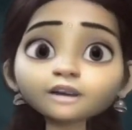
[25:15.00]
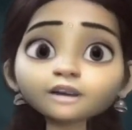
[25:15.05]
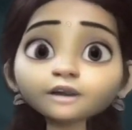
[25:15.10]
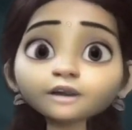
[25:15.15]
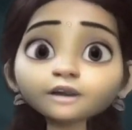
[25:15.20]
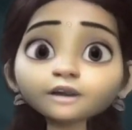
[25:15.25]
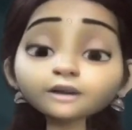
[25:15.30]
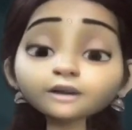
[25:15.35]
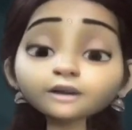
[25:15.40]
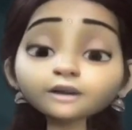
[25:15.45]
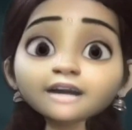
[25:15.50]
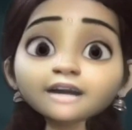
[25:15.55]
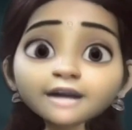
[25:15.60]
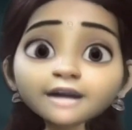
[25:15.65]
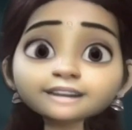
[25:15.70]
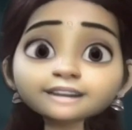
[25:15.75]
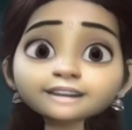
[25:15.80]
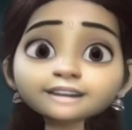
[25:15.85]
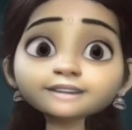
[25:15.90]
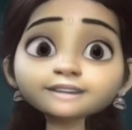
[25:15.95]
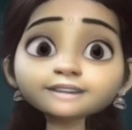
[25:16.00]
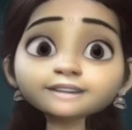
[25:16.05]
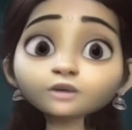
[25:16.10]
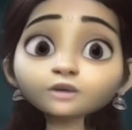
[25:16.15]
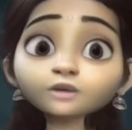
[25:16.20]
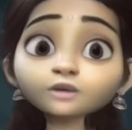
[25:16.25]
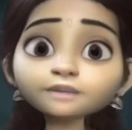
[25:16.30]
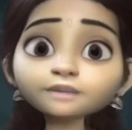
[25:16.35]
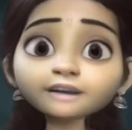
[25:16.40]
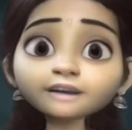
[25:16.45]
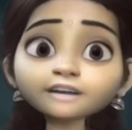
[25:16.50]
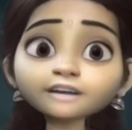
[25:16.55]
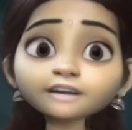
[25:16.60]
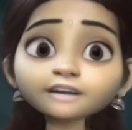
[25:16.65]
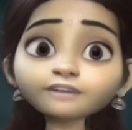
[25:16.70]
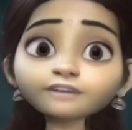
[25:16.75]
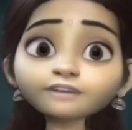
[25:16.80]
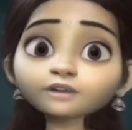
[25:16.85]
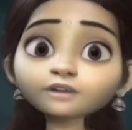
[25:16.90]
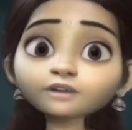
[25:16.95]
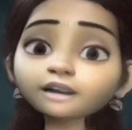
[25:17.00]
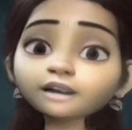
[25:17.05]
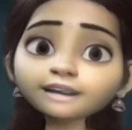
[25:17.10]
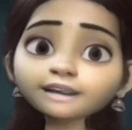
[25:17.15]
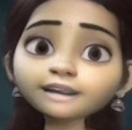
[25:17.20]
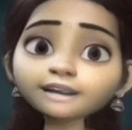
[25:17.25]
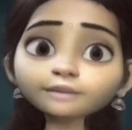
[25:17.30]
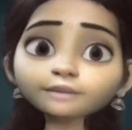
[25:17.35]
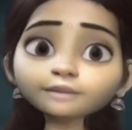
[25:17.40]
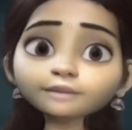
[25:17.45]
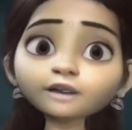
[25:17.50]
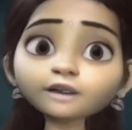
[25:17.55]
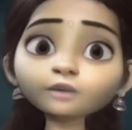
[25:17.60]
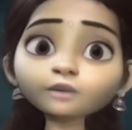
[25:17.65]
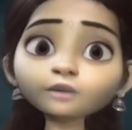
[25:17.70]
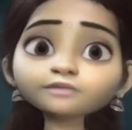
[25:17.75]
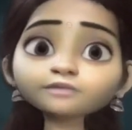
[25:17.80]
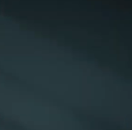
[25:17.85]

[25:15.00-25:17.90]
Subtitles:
You can access those PDF through the link below.